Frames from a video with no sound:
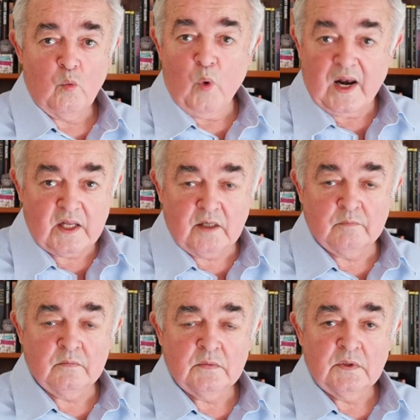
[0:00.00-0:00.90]

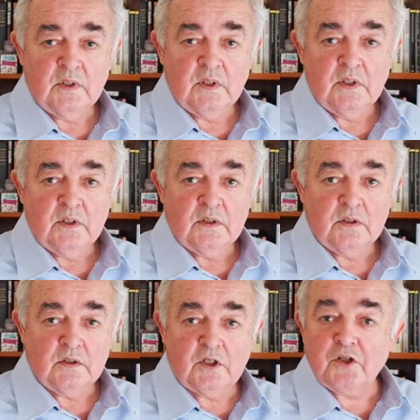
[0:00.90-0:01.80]
Welcome
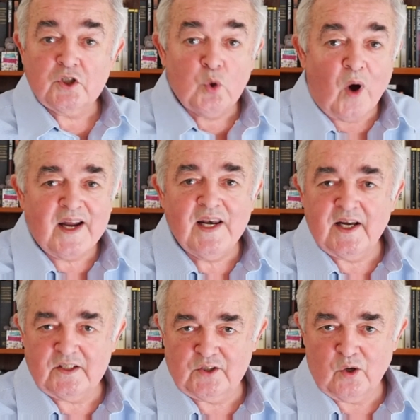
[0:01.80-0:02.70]
to the
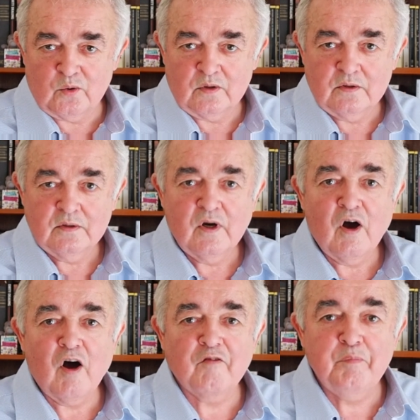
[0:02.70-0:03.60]
twilight zone
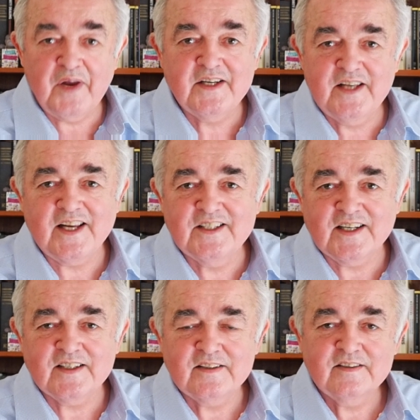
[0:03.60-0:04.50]
of big data.
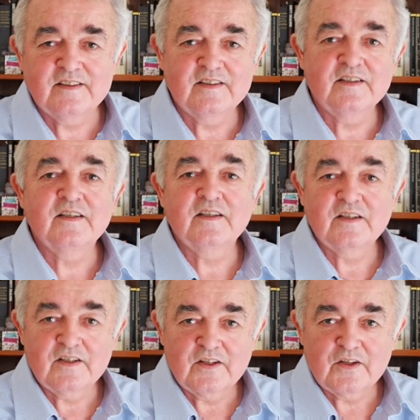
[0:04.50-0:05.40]

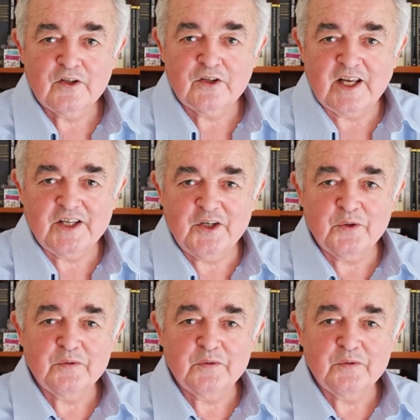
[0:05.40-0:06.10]
Thank you.